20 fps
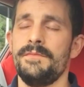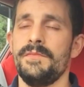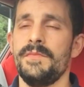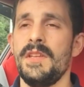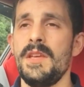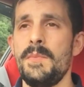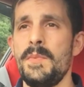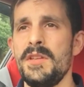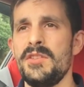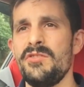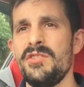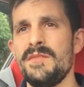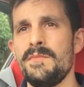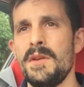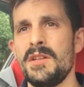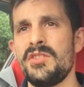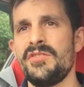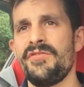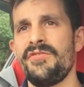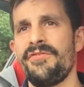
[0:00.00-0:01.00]
The EP3 is
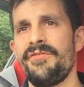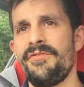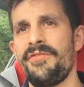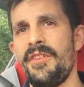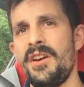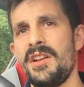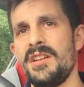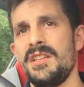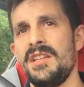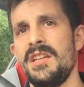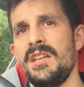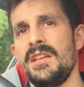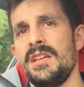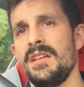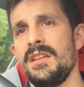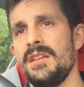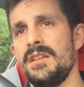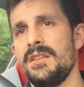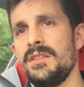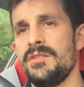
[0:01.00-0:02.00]
much funny
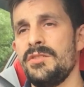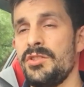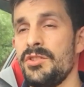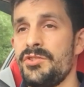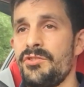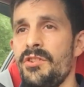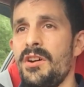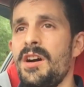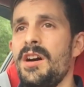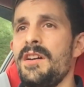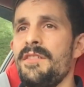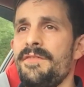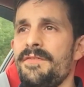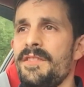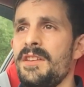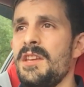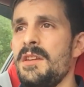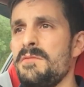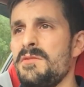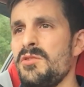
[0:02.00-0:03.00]
to drive,
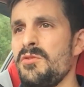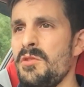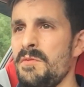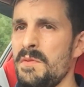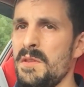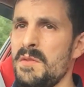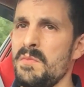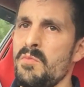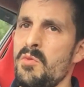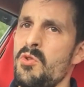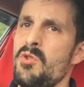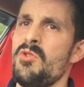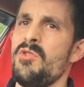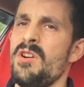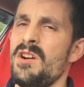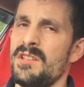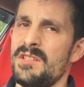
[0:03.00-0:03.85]
it gives you a bit more